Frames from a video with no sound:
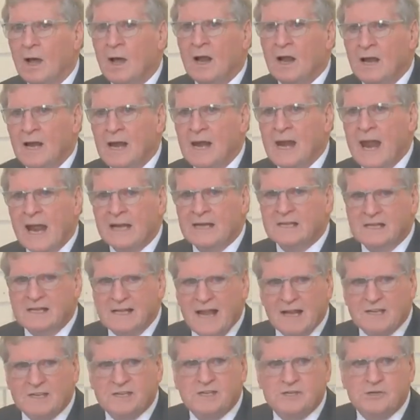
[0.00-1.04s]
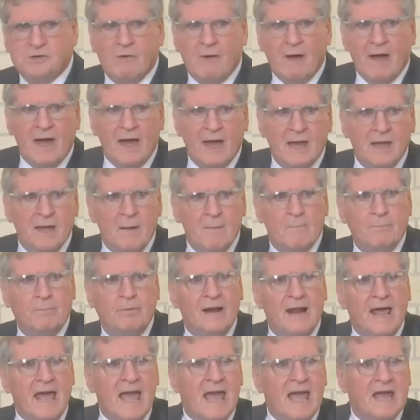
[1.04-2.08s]
let's try
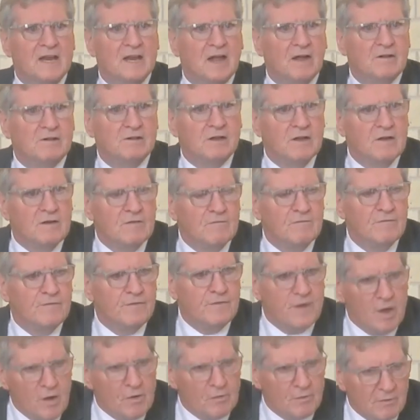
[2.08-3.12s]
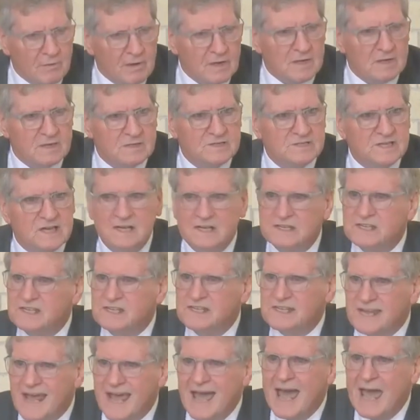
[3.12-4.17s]
playing at funerals
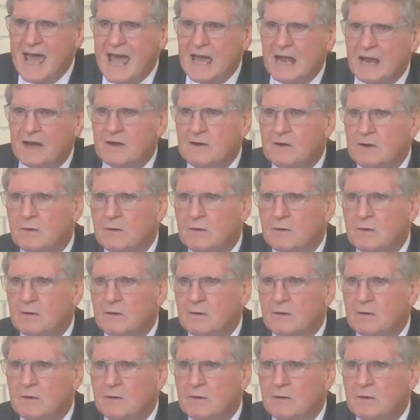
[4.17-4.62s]
instead.